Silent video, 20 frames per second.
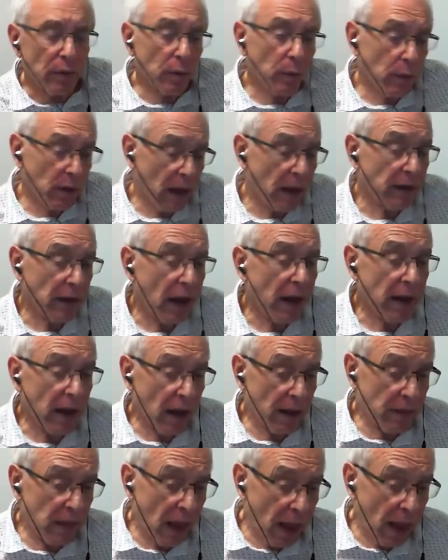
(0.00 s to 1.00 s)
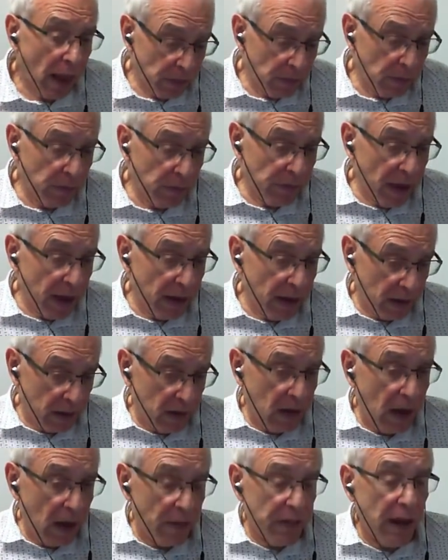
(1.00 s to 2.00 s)
I hadn't thought of
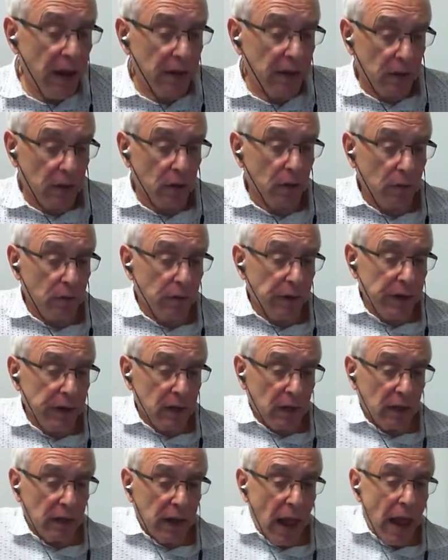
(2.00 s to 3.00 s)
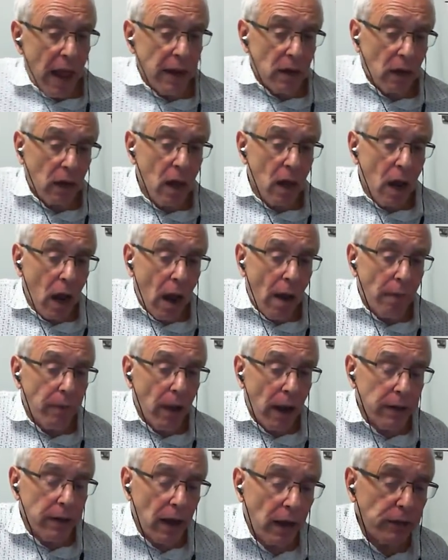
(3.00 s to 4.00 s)
that wrinkle and angle.
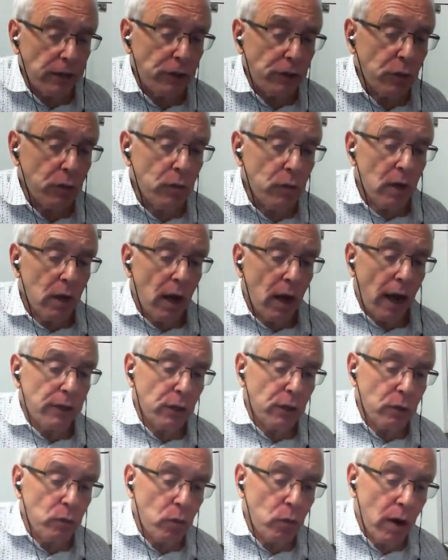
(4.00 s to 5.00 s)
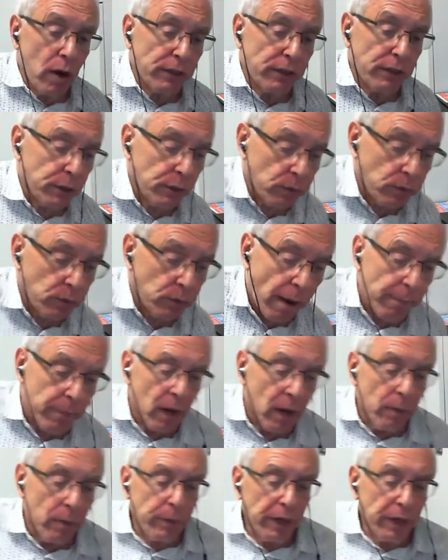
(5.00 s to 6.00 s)
I do want to
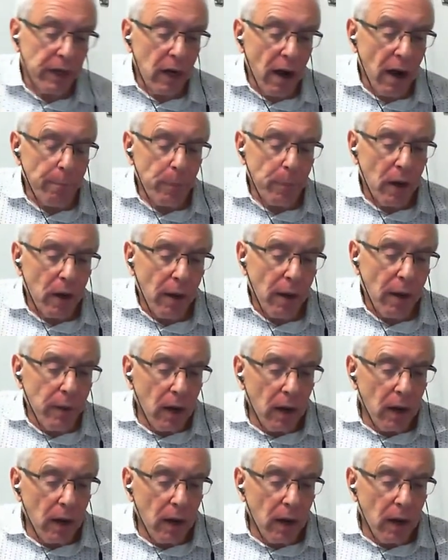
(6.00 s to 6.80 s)
bring up